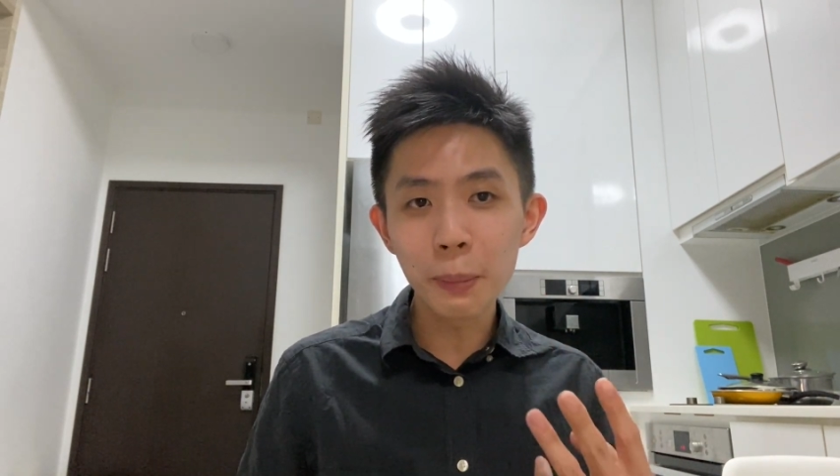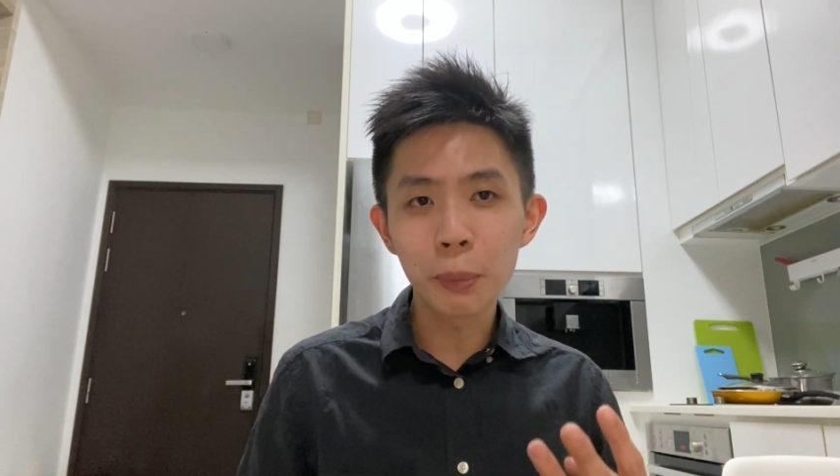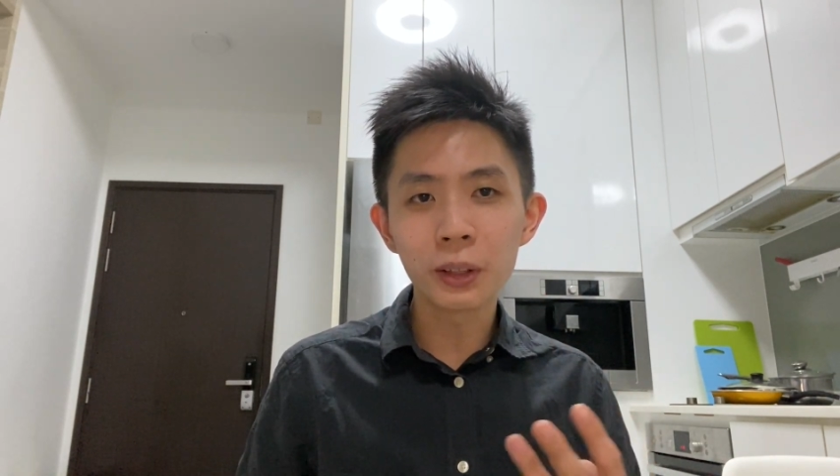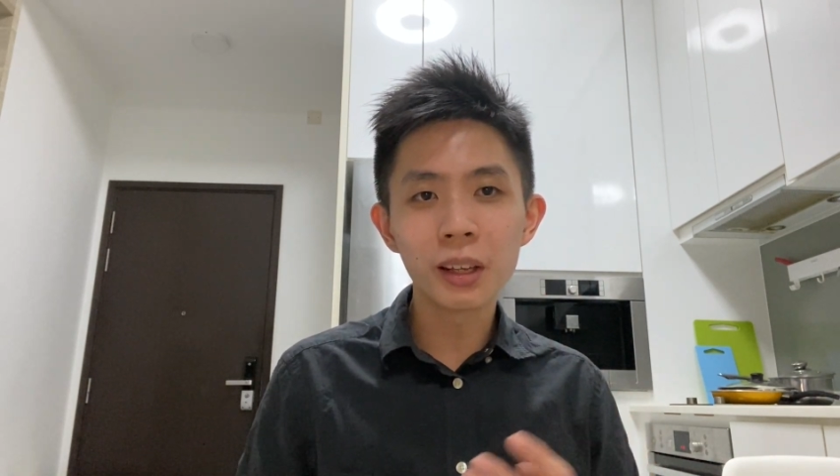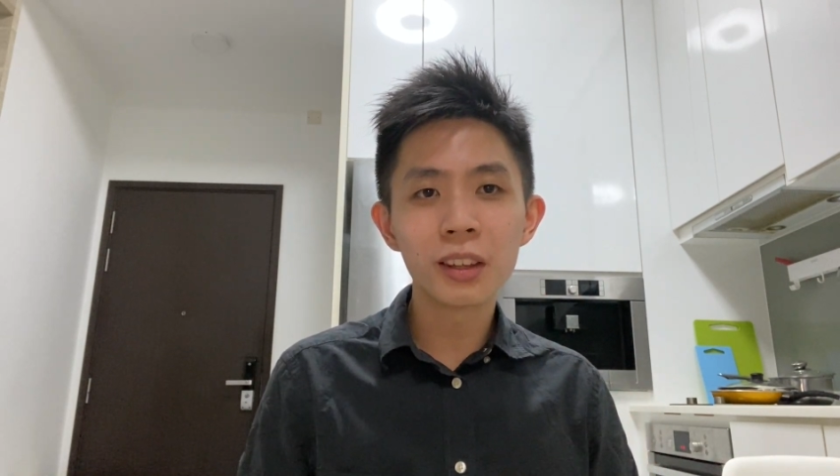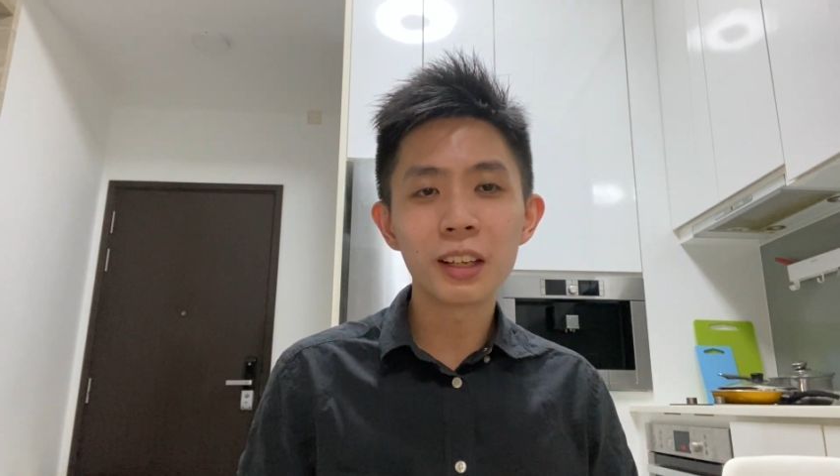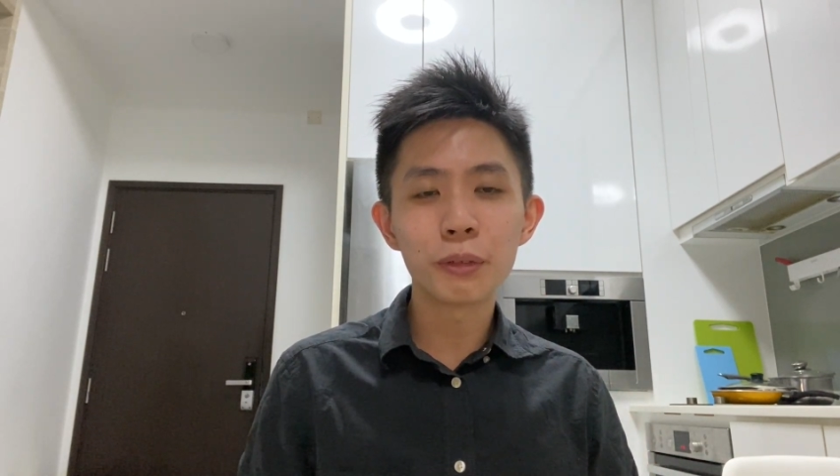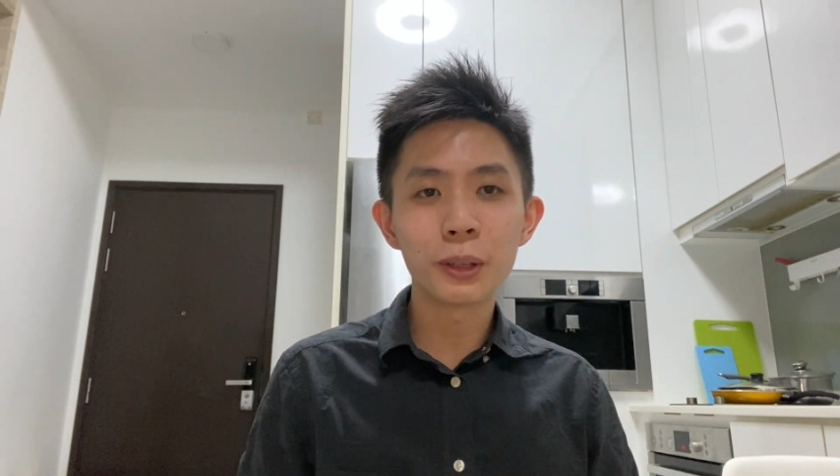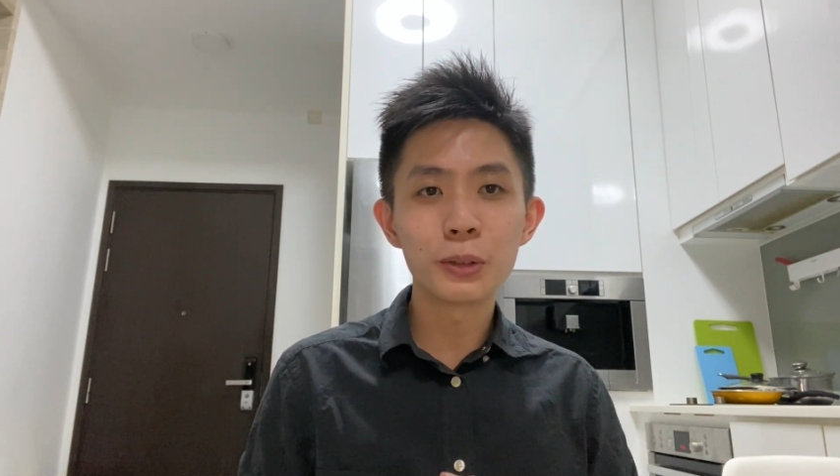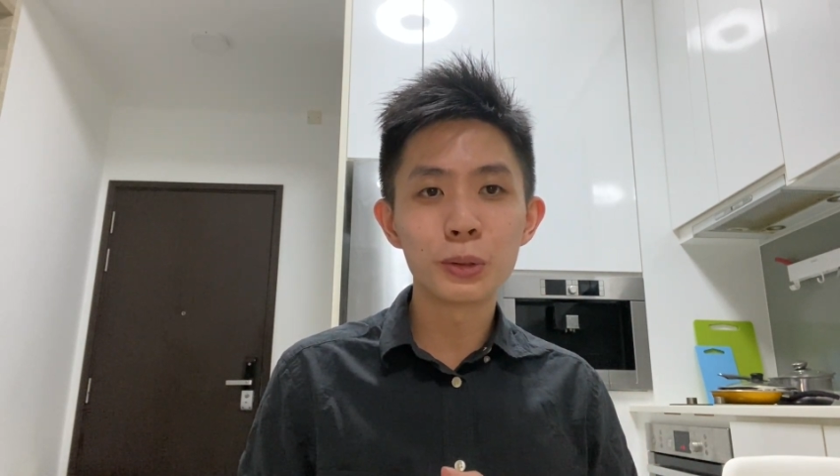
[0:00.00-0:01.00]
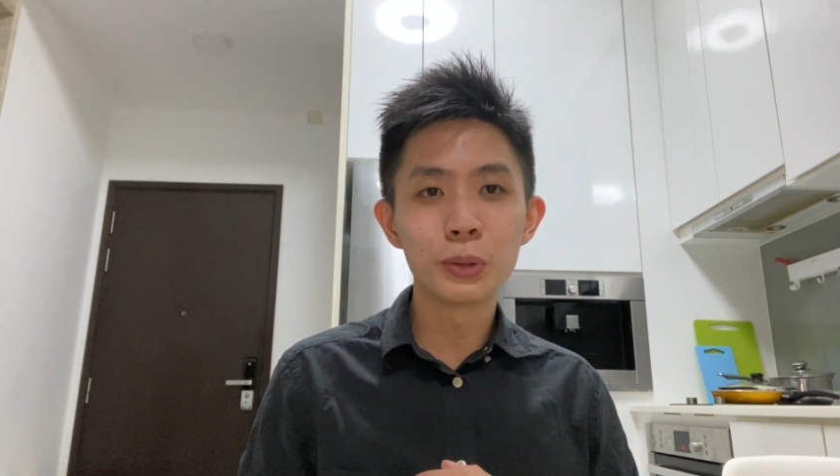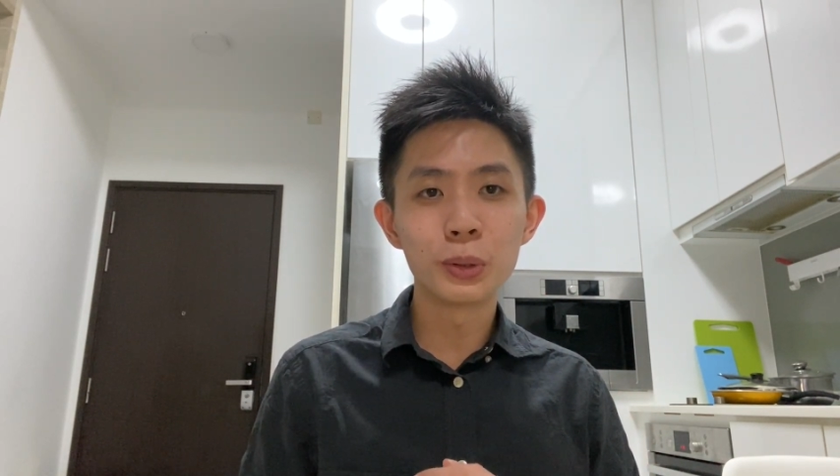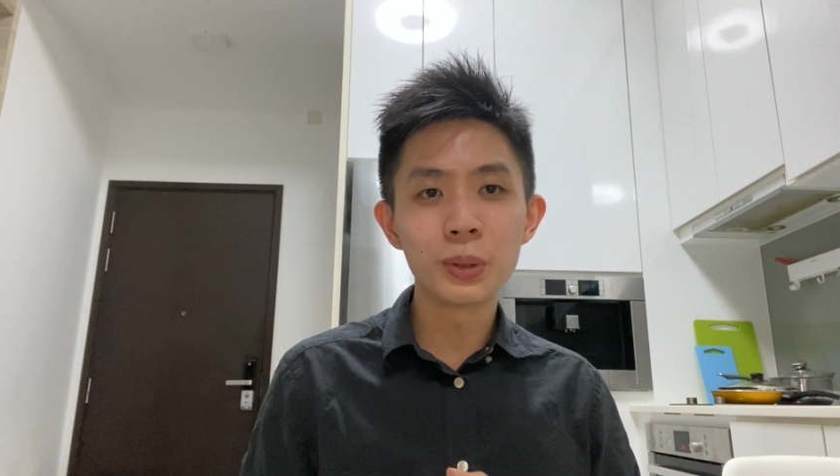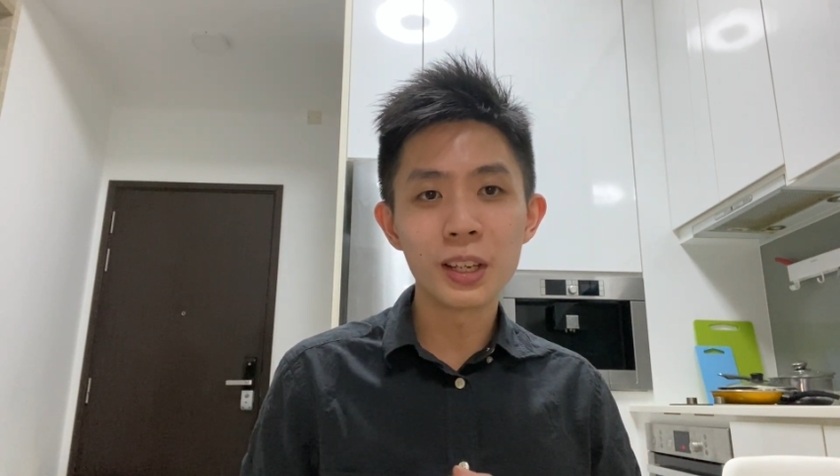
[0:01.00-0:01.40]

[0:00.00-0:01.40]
important thing for you to do